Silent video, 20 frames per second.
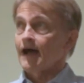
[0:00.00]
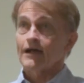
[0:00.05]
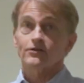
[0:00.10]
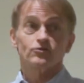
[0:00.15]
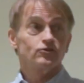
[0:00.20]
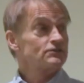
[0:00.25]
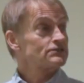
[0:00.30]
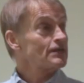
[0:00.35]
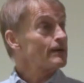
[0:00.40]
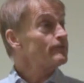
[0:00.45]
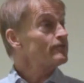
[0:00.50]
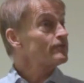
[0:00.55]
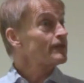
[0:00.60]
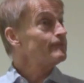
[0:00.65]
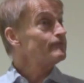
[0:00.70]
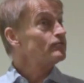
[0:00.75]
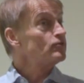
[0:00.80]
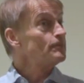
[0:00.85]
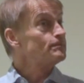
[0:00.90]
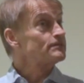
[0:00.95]
actually some of
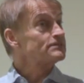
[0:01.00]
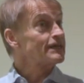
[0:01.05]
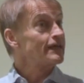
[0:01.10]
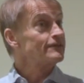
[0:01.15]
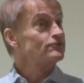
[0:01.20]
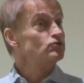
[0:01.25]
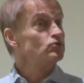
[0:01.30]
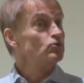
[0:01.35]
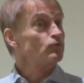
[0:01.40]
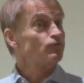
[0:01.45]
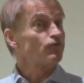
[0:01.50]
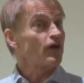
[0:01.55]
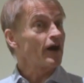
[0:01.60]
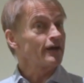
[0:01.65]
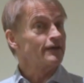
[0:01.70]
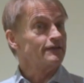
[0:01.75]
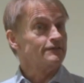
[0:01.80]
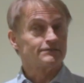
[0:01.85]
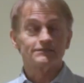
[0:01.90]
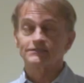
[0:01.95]
them represent new
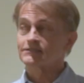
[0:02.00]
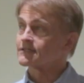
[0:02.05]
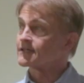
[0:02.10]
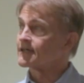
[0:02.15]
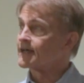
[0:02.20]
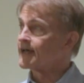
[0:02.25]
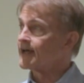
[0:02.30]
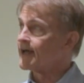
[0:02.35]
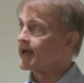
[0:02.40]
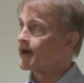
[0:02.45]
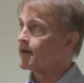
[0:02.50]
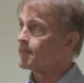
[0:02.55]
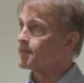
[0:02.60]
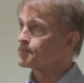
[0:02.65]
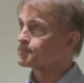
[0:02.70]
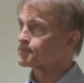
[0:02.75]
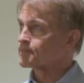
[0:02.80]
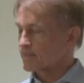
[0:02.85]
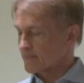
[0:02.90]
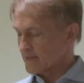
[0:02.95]
finds.
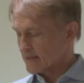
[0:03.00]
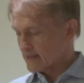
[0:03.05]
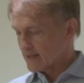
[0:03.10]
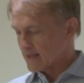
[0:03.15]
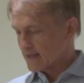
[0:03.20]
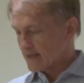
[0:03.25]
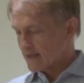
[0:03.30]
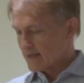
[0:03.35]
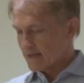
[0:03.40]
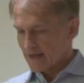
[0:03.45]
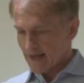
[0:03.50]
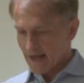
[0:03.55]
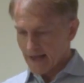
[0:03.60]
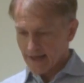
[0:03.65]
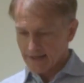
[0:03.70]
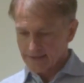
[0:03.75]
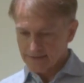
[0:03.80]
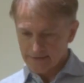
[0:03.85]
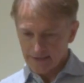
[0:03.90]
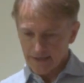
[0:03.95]

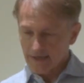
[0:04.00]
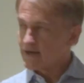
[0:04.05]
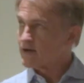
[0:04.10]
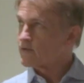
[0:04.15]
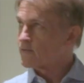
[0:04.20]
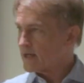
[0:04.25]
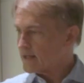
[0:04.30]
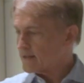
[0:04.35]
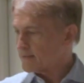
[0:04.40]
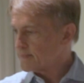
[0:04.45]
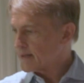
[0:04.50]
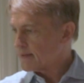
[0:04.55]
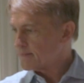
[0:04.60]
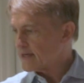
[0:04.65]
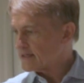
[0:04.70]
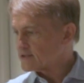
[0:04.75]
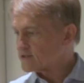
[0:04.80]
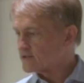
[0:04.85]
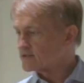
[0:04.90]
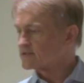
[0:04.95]
Well,
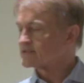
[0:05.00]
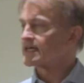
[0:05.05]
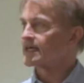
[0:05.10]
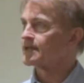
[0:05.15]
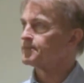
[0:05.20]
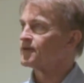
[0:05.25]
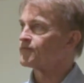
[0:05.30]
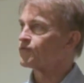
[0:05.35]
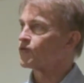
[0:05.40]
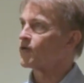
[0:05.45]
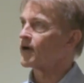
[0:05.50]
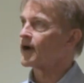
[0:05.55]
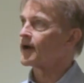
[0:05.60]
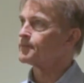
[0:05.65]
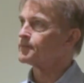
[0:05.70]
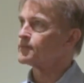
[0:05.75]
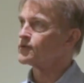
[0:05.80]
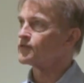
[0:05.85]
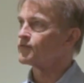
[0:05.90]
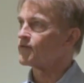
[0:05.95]
maybe I should say before
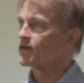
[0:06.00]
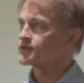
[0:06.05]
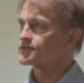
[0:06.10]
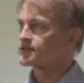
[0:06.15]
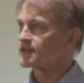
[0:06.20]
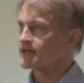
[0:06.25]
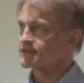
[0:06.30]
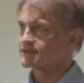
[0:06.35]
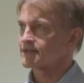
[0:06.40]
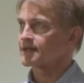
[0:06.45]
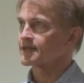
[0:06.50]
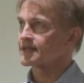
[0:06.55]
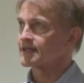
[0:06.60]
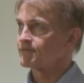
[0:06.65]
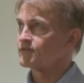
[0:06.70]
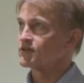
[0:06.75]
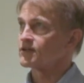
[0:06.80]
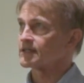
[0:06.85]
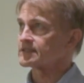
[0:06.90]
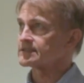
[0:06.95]
I move on to that, I'll
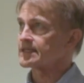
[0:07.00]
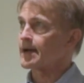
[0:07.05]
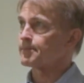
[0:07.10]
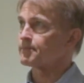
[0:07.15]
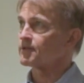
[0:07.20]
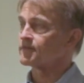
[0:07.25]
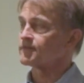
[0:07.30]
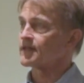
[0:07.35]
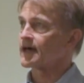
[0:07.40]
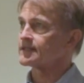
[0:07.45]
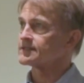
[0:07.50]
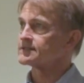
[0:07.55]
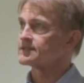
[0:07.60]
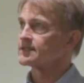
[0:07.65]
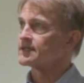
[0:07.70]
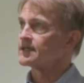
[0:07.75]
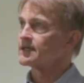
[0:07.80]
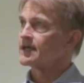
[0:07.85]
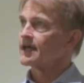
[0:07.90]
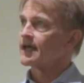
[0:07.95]
give an example of
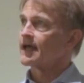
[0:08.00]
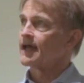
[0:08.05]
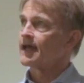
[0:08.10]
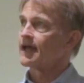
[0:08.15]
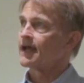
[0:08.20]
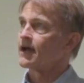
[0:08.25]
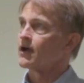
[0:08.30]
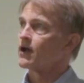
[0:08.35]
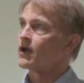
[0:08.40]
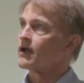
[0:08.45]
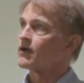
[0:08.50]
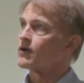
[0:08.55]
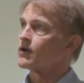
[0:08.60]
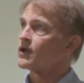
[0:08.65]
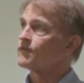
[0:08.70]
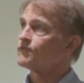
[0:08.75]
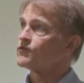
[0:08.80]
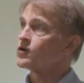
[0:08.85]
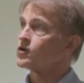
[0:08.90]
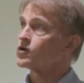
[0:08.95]
that.
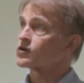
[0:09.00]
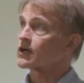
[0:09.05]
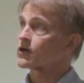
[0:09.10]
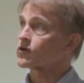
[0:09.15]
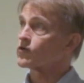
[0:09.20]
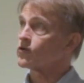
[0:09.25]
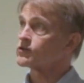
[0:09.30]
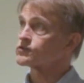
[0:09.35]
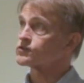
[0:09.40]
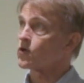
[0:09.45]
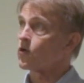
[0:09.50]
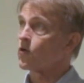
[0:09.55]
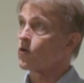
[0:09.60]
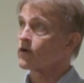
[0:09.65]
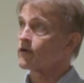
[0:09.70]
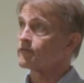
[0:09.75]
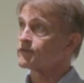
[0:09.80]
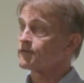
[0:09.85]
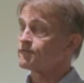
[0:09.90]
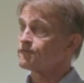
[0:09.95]
If you look across
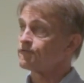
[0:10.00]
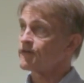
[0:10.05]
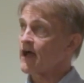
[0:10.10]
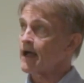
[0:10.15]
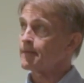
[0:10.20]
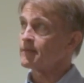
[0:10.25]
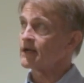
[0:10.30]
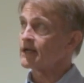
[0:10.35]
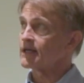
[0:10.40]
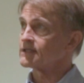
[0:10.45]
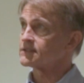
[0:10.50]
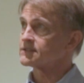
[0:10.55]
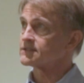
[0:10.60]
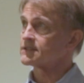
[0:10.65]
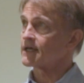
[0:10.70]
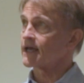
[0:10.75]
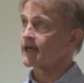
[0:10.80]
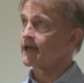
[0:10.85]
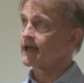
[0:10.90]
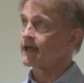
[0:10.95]
all of the
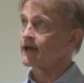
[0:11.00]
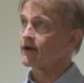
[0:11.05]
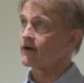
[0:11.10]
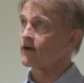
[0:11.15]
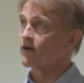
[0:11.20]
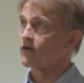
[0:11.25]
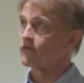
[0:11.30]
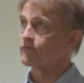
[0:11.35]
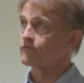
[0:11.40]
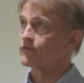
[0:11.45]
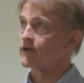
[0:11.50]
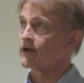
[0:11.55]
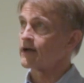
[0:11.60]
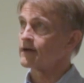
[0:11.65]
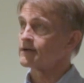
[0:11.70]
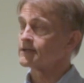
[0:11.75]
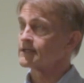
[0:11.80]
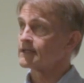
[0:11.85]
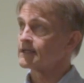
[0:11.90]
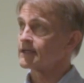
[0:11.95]
families of
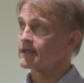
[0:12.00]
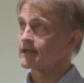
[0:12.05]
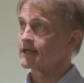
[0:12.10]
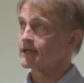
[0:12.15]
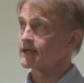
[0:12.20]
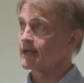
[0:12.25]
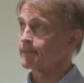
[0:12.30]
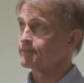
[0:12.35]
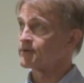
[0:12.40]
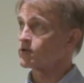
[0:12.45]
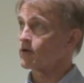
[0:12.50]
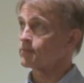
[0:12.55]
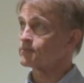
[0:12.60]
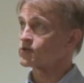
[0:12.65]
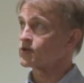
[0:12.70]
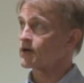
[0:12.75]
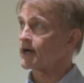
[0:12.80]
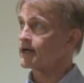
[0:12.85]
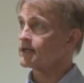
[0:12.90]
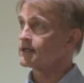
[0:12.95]

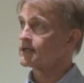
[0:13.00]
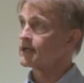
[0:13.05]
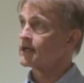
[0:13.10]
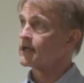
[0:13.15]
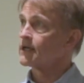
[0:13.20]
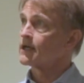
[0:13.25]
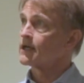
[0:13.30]
Lepidoptera,